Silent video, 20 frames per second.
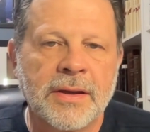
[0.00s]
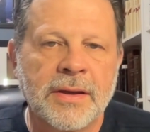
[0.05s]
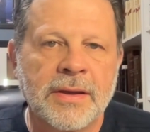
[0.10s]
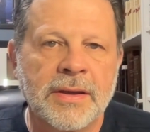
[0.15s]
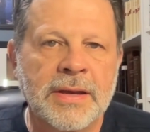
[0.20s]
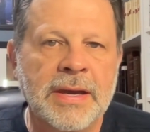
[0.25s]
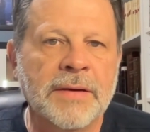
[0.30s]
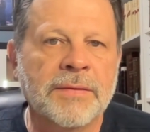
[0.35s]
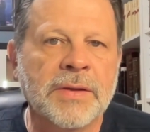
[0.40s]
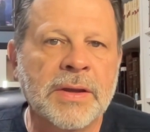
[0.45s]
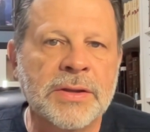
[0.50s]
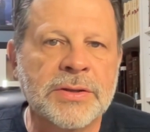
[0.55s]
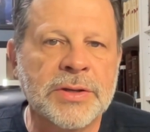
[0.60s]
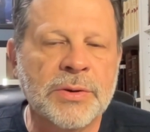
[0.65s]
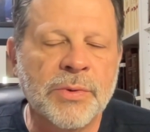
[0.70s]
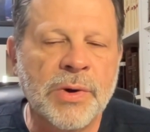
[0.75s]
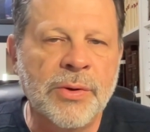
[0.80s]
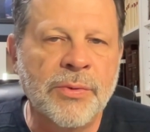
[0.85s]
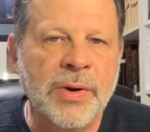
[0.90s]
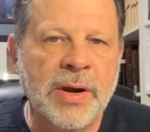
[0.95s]
Giftings that
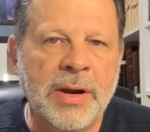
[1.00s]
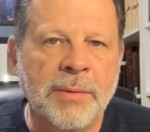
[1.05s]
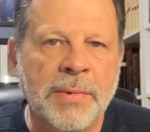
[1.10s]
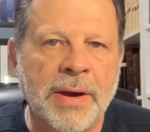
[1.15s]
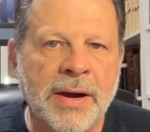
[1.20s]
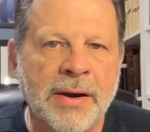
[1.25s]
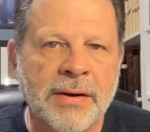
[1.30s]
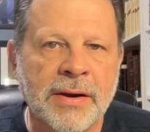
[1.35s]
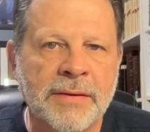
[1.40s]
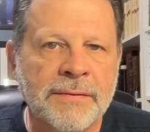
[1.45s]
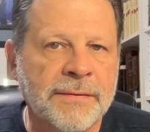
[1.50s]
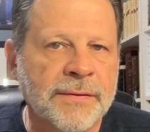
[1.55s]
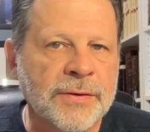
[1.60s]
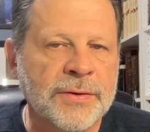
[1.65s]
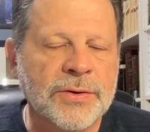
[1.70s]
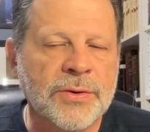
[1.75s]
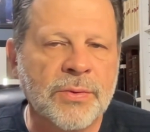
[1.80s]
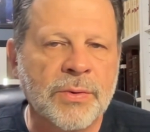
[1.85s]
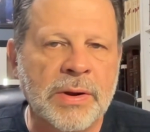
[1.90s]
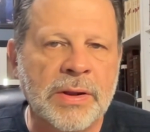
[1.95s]
we read about in 1
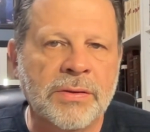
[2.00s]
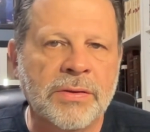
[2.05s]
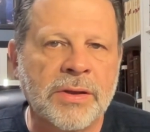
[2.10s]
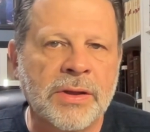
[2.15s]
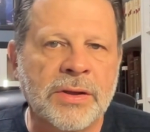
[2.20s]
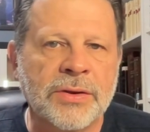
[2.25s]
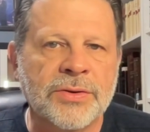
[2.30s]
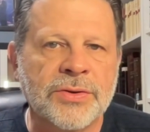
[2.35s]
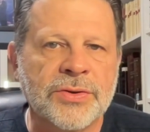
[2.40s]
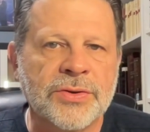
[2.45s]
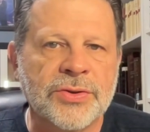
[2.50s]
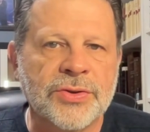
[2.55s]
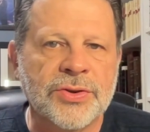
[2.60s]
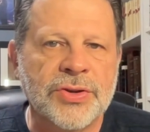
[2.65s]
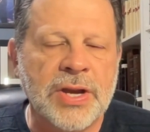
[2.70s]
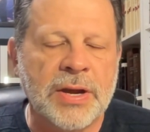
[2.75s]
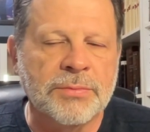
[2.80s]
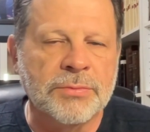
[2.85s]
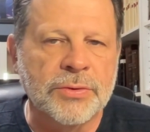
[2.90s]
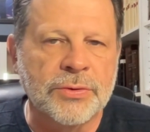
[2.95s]
Corinthians
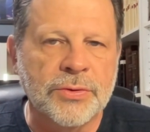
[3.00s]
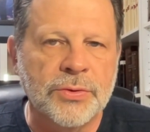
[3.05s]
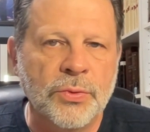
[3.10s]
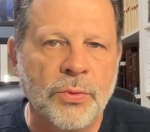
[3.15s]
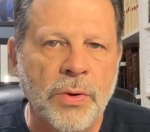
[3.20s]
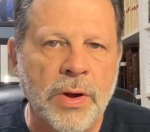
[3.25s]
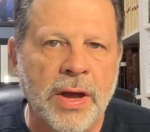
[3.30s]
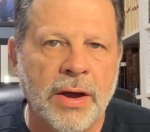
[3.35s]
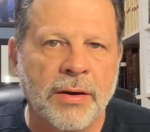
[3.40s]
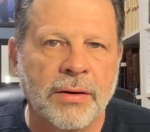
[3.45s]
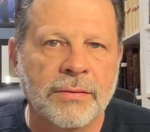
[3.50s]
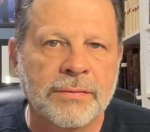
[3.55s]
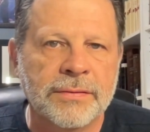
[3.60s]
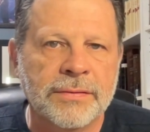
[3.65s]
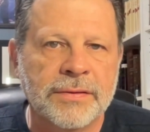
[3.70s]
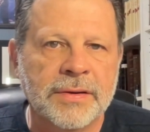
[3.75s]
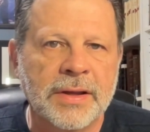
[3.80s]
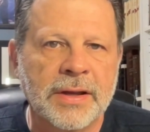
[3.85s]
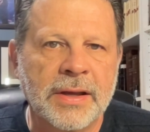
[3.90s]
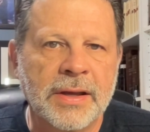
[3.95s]
chapter
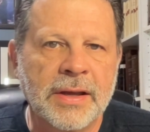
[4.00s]
12